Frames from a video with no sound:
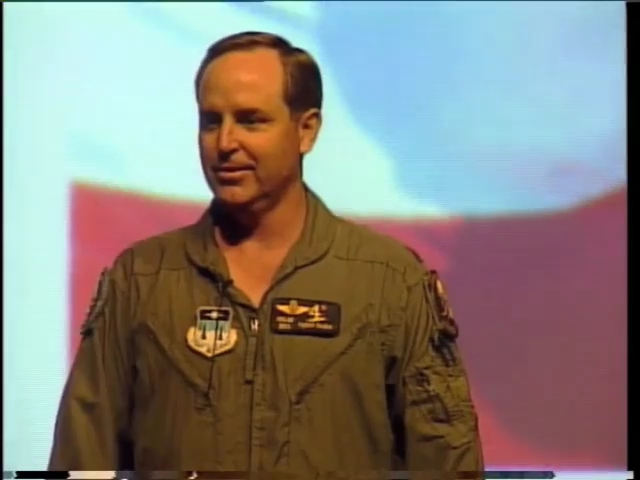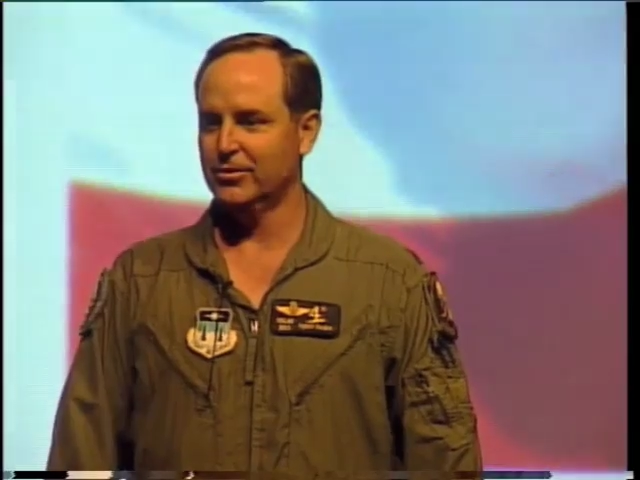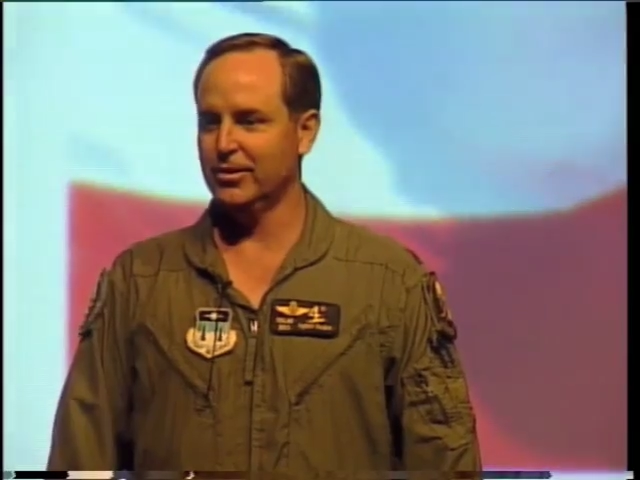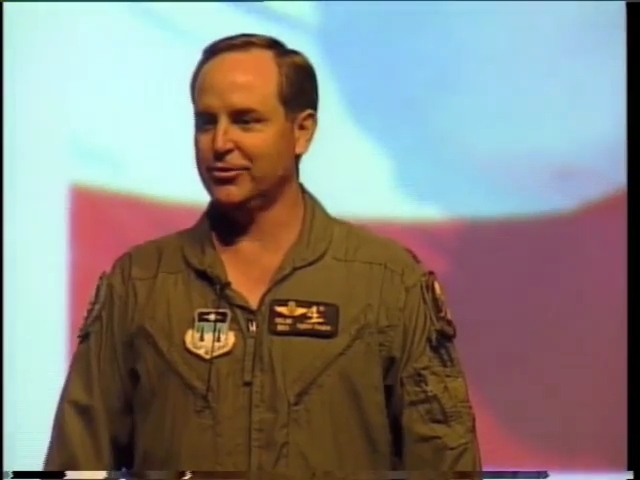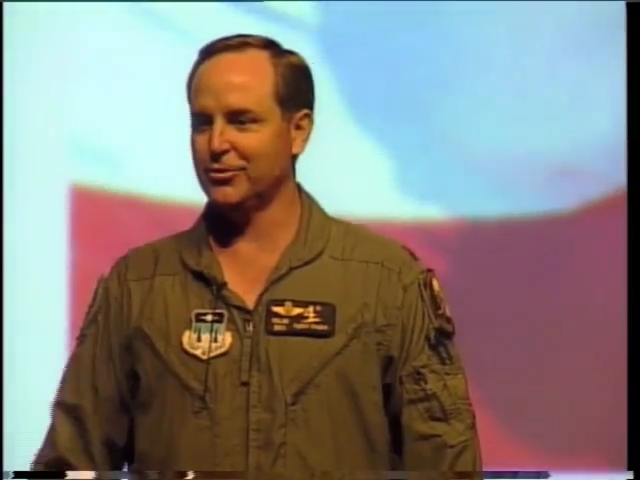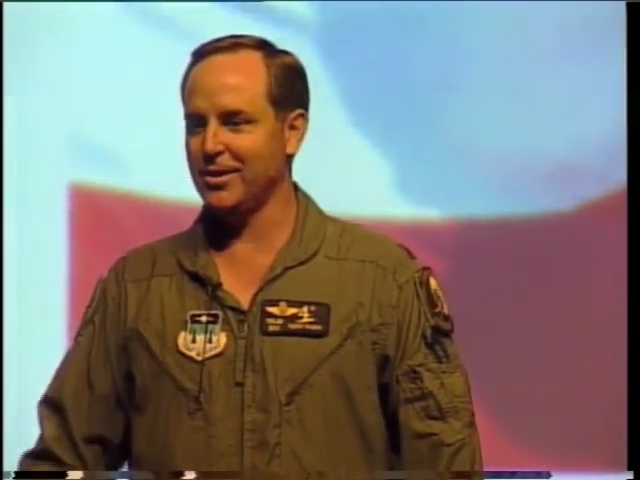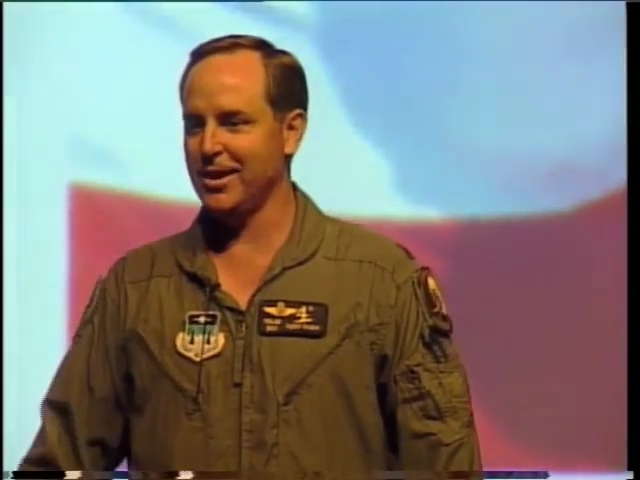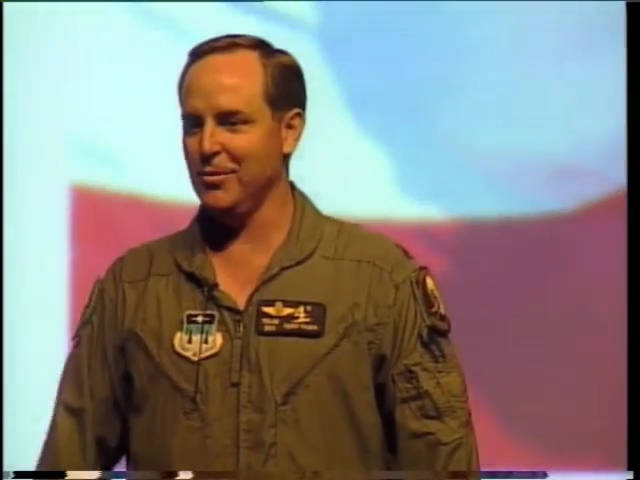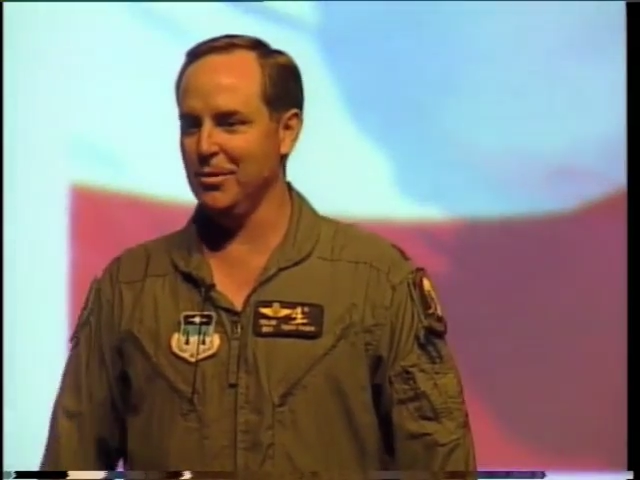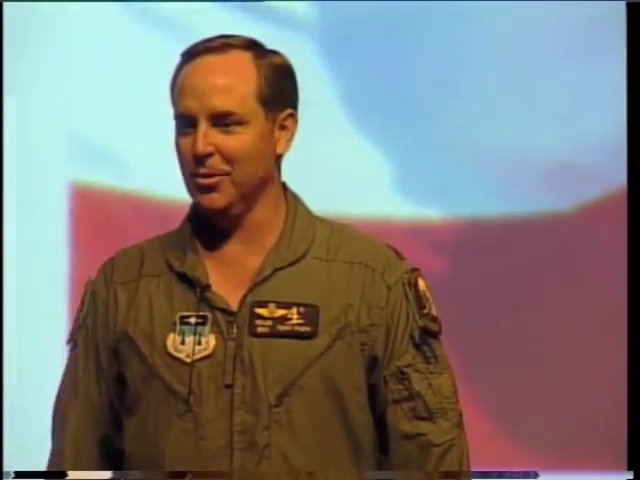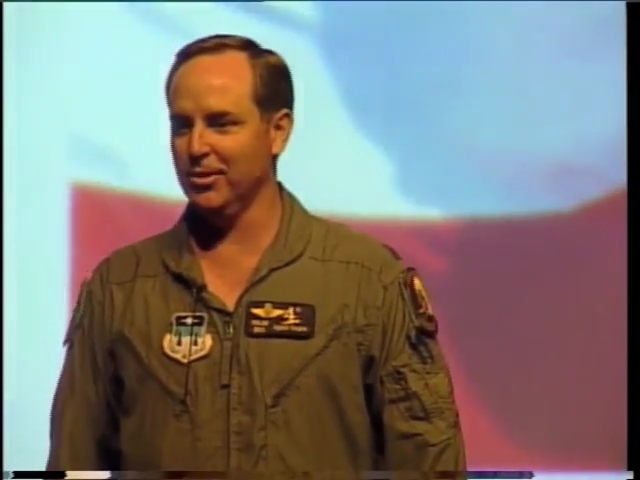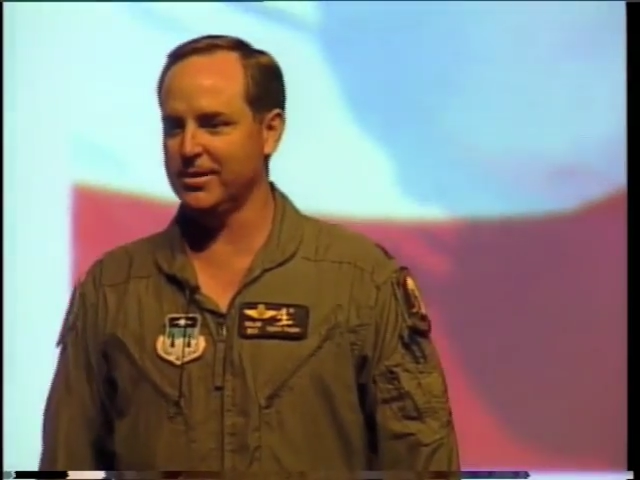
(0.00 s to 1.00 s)
So let's try that
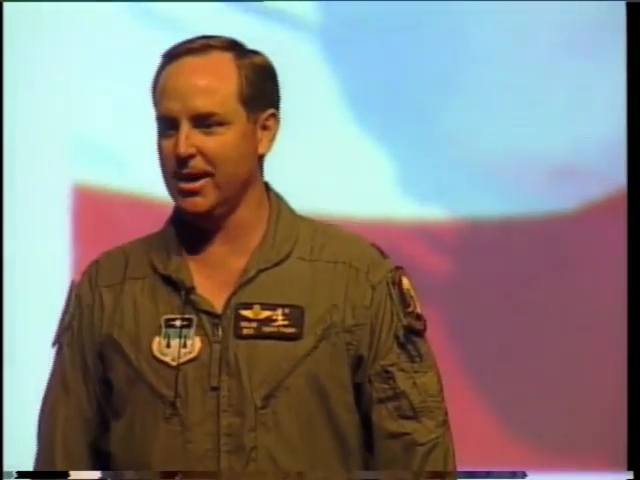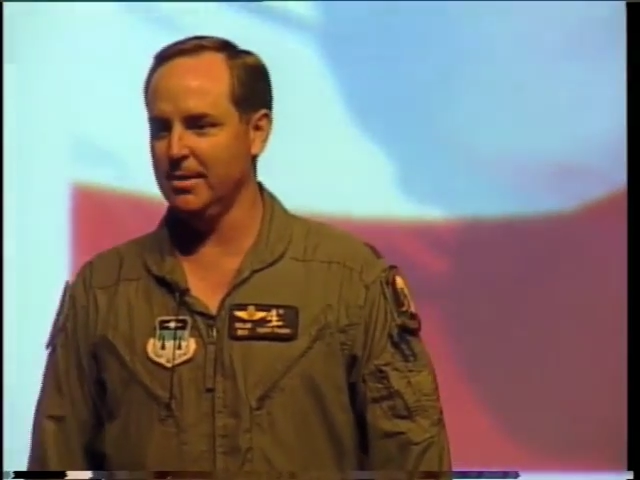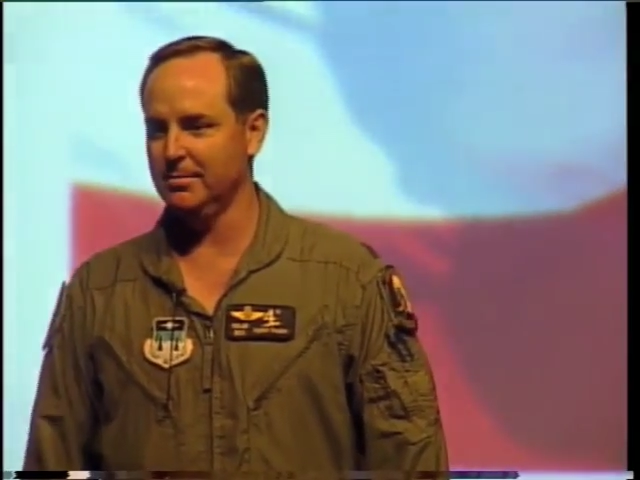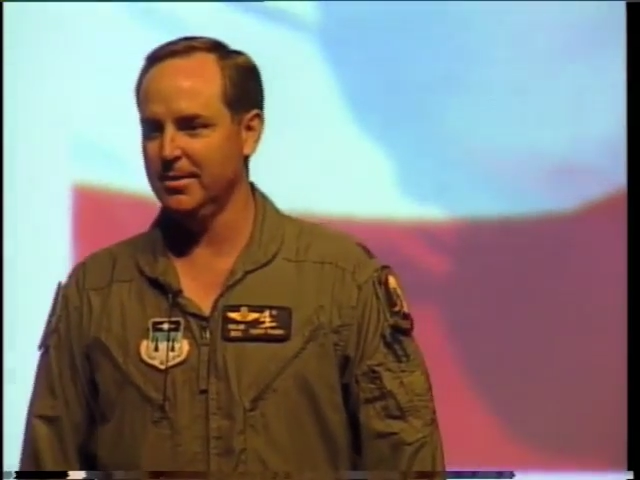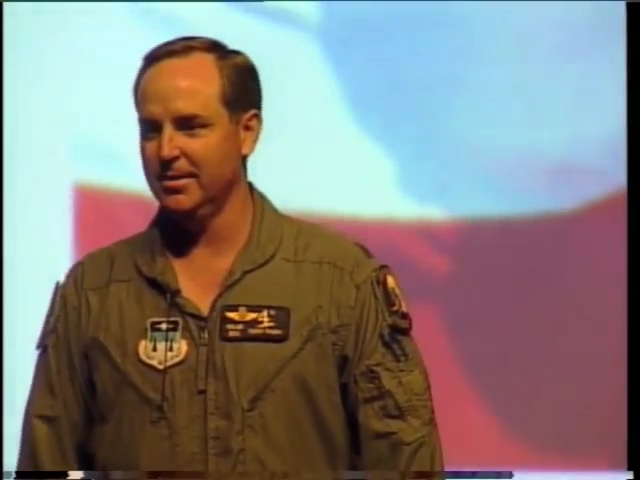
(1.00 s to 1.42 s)
one more time.